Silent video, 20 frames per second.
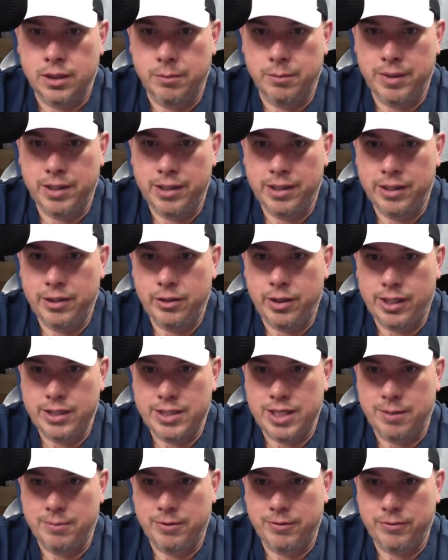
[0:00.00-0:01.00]
Merry, great
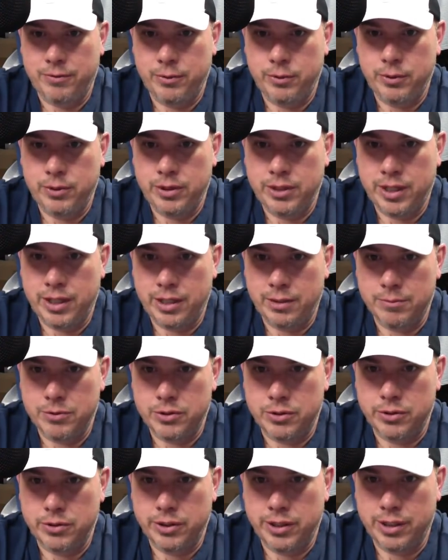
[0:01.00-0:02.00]
timing for Union. I'm
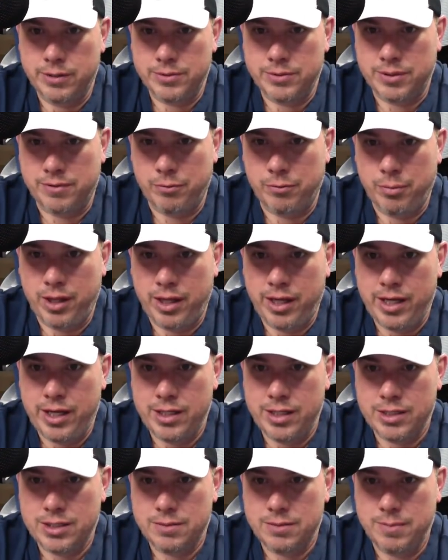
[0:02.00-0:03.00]
sure you guys will have a
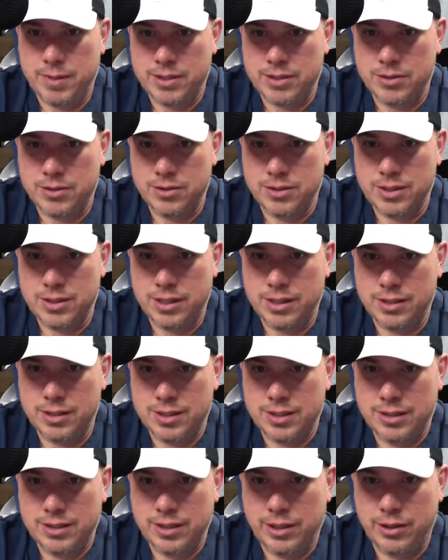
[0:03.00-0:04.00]
blast. My son stayed at
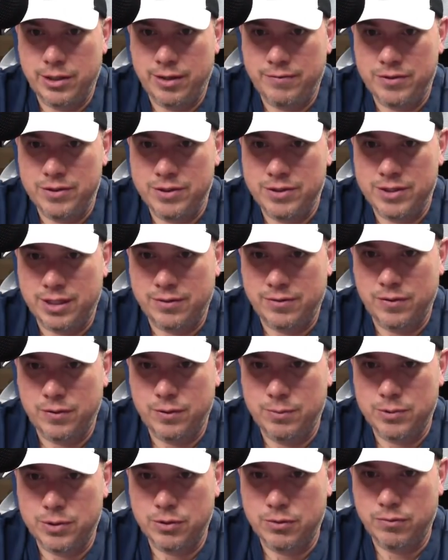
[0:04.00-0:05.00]
San Diego after his active
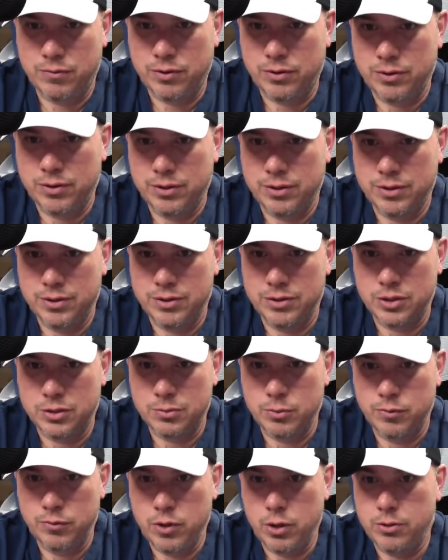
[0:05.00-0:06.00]
duty was over and
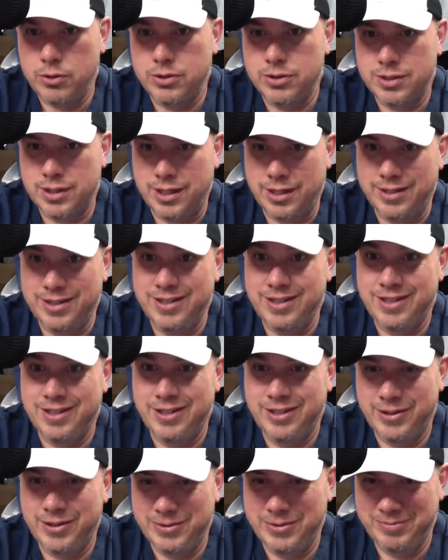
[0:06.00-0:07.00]
just moved to Oceanside. There
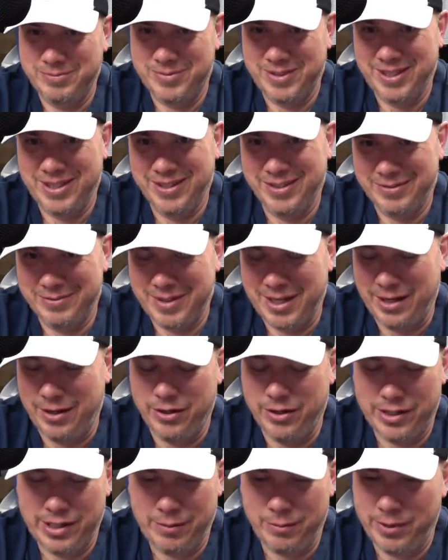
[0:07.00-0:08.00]
you go. Yep. I
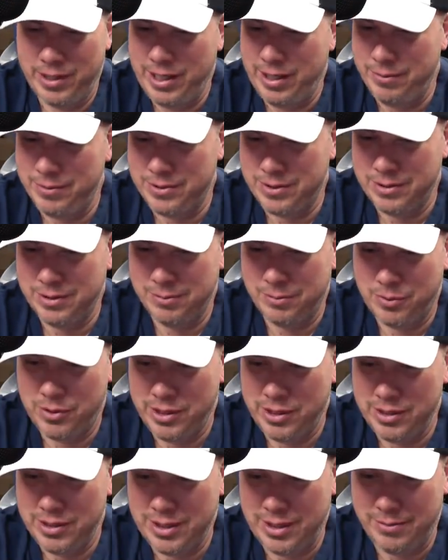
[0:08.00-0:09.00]
hung it when I was in the
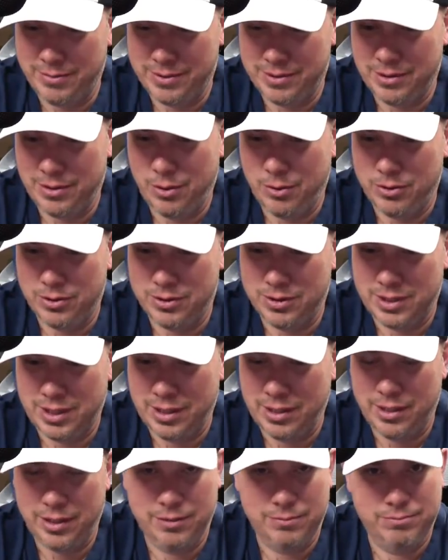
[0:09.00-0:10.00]
Marines. I was in
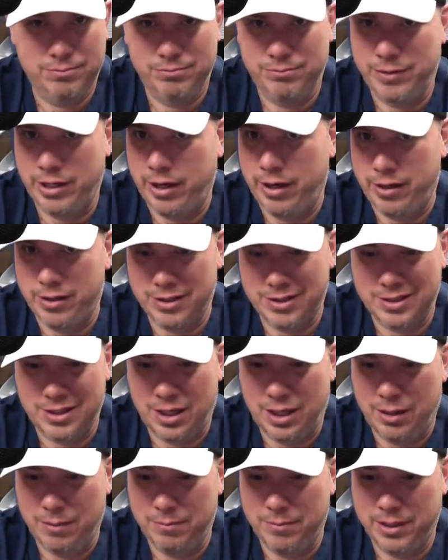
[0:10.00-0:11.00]
Oceanside
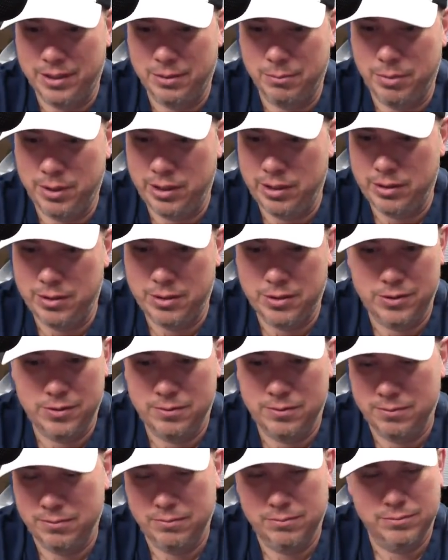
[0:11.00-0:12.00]
nonstop at the
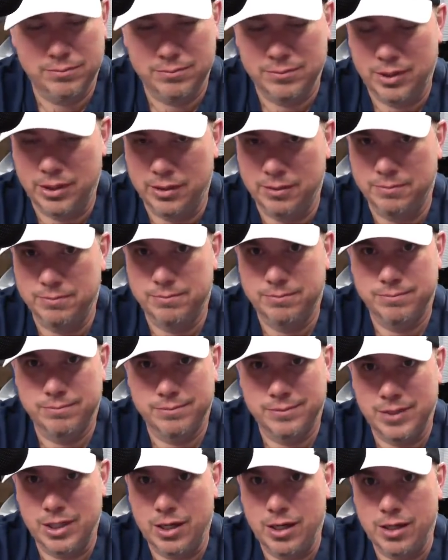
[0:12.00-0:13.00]
beach. Yep.
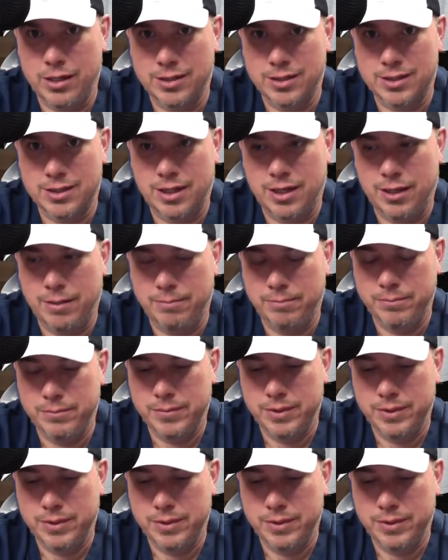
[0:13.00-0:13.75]
Nonstop.